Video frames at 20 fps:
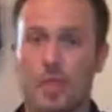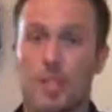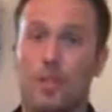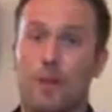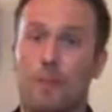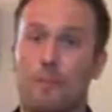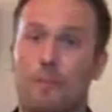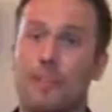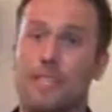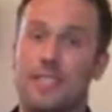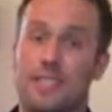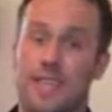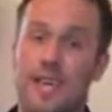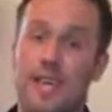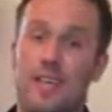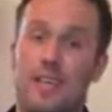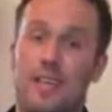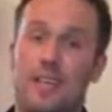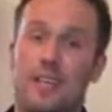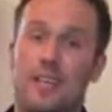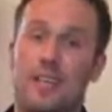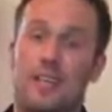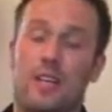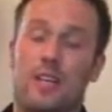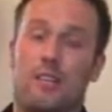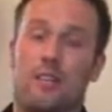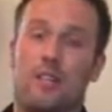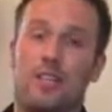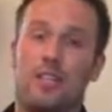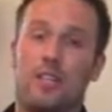and I got better,
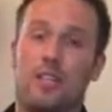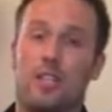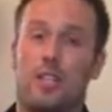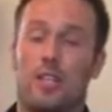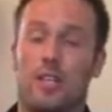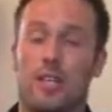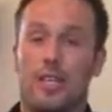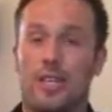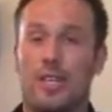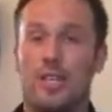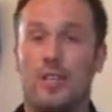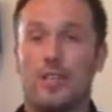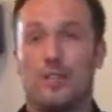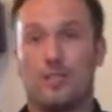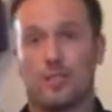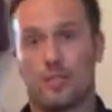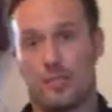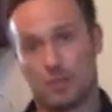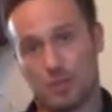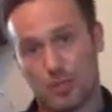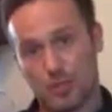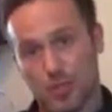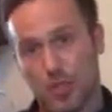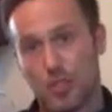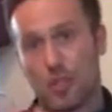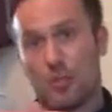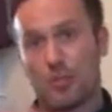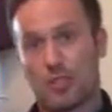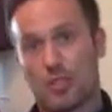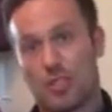very slowly
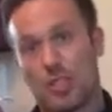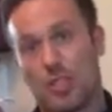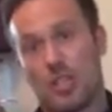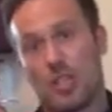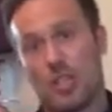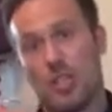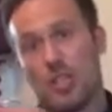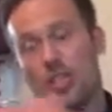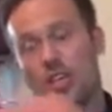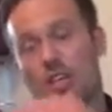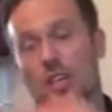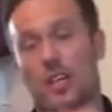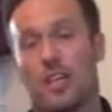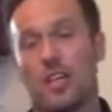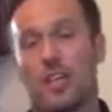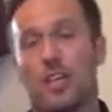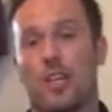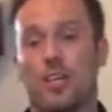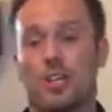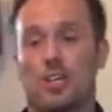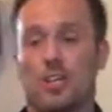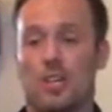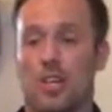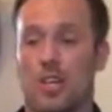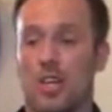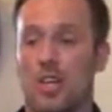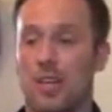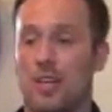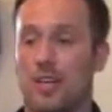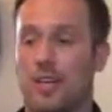but surely. You know,
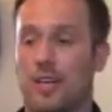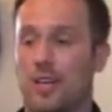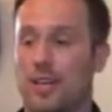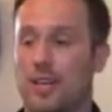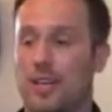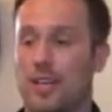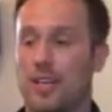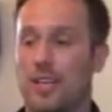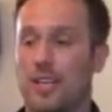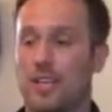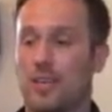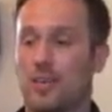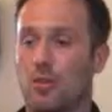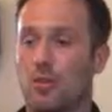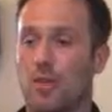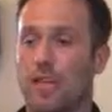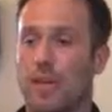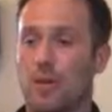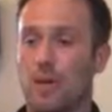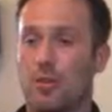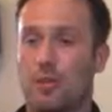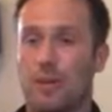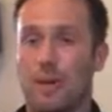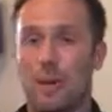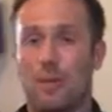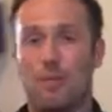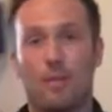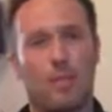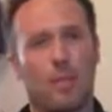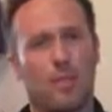so I ended up going out a
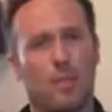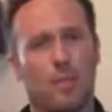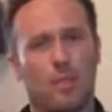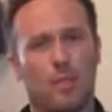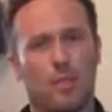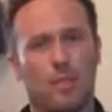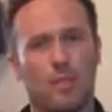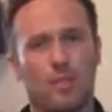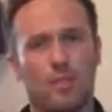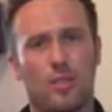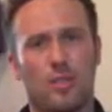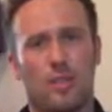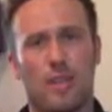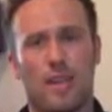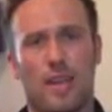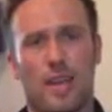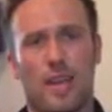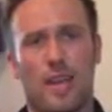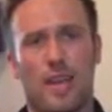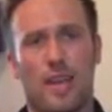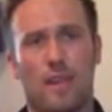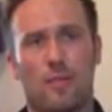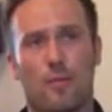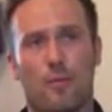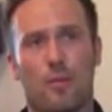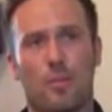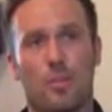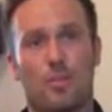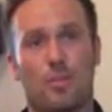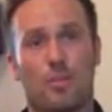bit on my own,
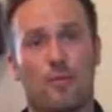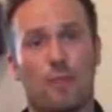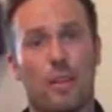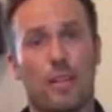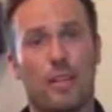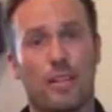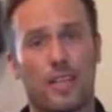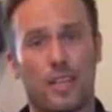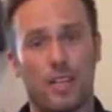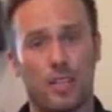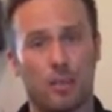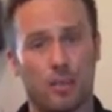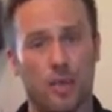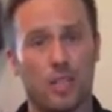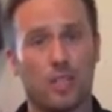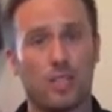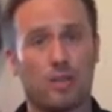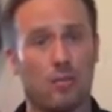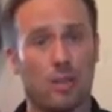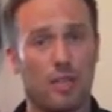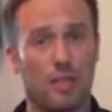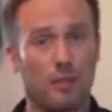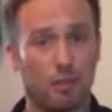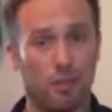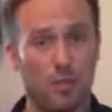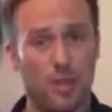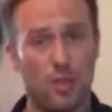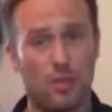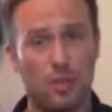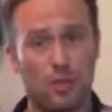which was frightening. The world's a frightening
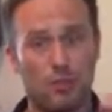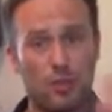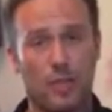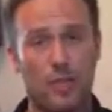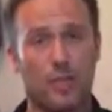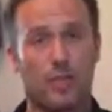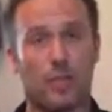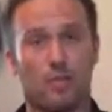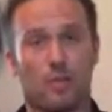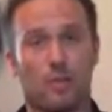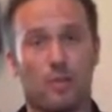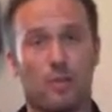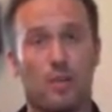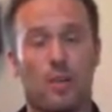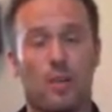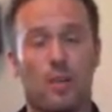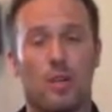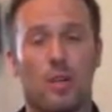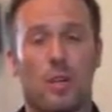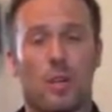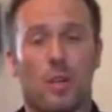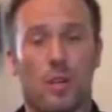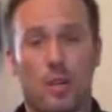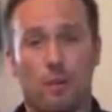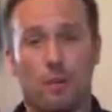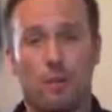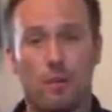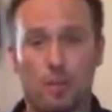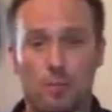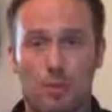place with a brain injury, but
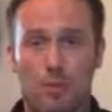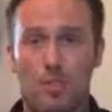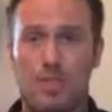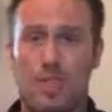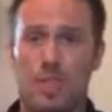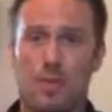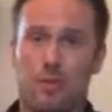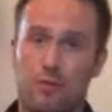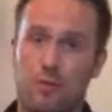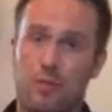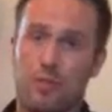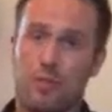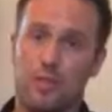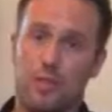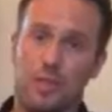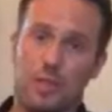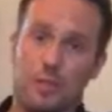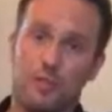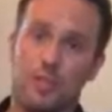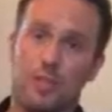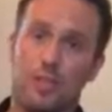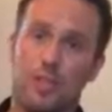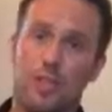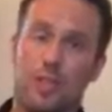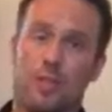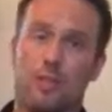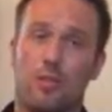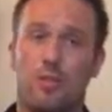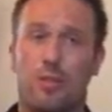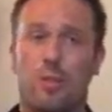pushed myself, and I was
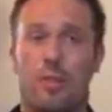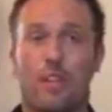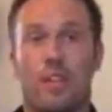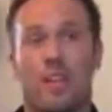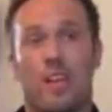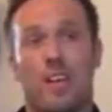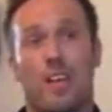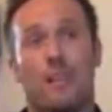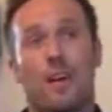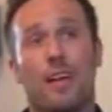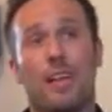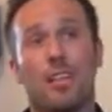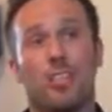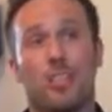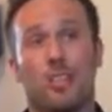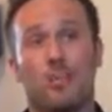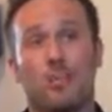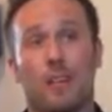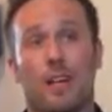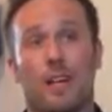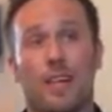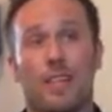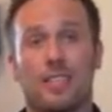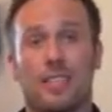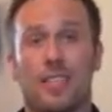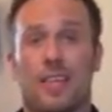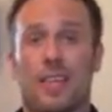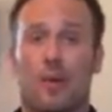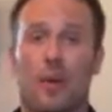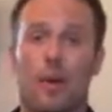going on. If I had to
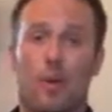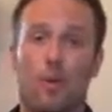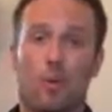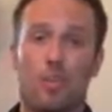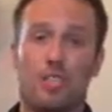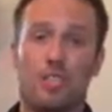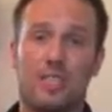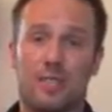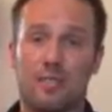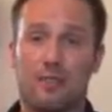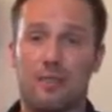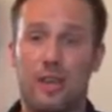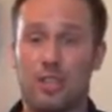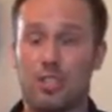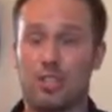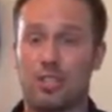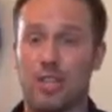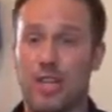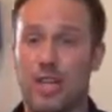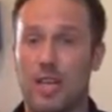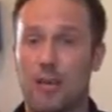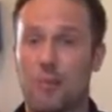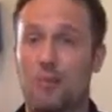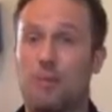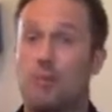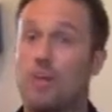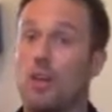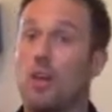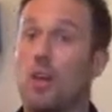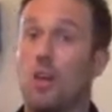summarise how I was in that first year, it
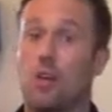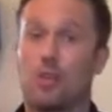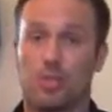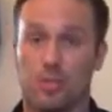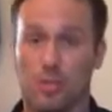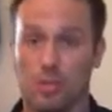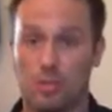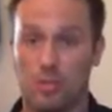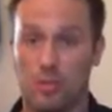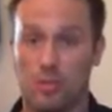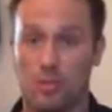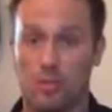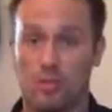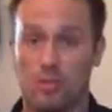would be lost,